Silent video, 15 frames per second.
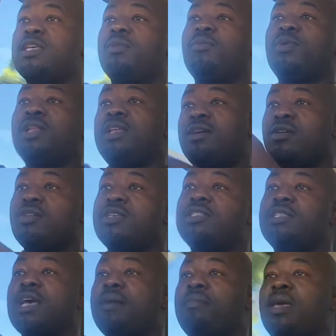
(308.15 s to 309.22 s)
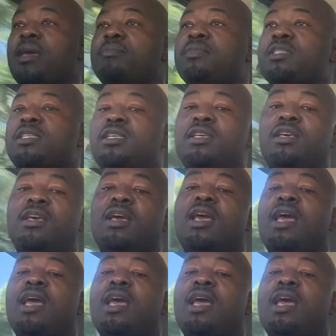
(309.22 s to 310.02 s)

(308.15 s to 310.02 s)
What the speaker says: I'm willing because I'm empty.